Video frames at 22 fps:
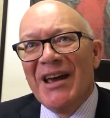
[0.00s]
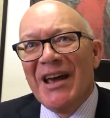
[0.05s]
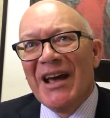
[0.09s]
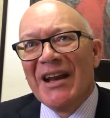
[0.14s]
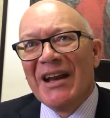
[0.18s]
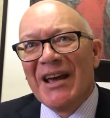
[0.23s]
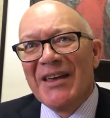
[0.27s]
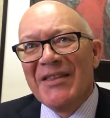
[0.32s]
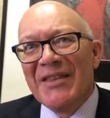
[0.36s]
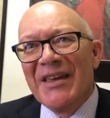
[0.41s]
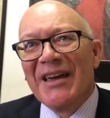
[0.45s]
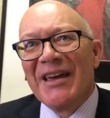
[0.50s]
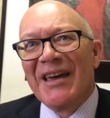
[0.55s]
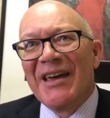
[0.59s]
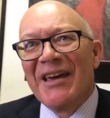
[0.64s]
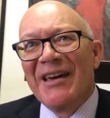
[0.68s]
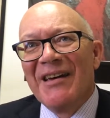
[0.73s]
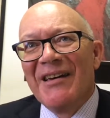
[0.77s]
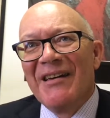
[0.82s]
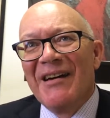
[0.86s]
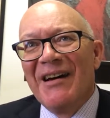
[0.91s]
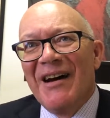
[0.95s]
And I
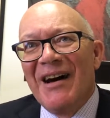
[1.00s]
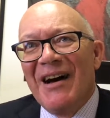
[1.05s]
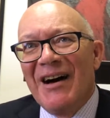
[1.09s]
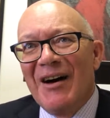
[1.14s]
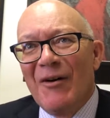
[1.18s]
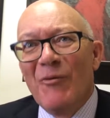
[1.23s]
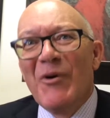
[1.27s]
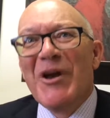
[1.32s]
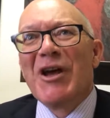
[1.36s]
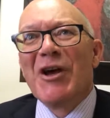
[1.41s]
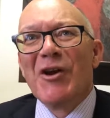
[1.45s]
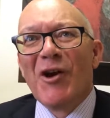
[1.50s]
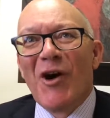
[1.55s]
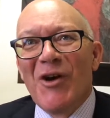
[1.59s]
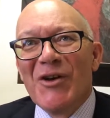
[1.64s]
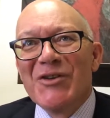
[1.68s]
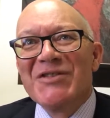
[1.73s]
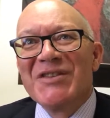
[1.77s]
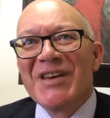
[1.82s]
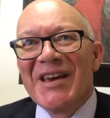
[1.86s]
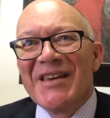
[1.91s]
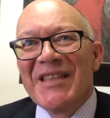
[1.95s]
think. Uh, we can all
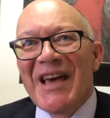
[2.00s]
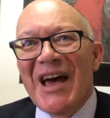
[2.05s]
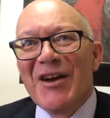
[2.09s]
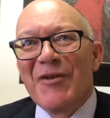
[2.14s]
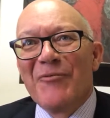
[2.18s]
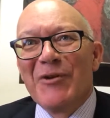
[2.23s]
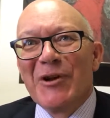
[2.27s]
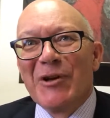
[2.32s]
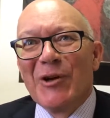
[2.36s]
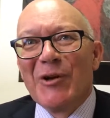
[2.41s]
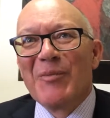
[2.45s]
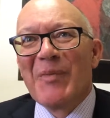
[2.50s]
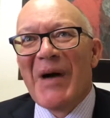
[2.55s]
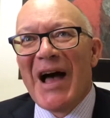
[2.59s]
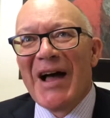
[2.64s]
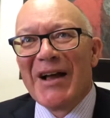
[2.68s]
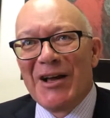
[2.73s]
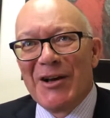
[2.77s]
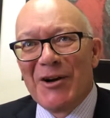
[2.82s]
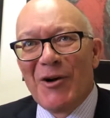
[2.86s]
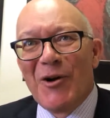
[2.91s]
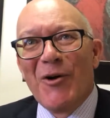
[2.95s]
say that if we look
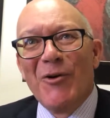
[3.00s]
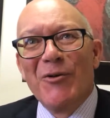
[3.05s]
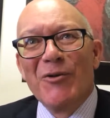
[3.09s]
back in our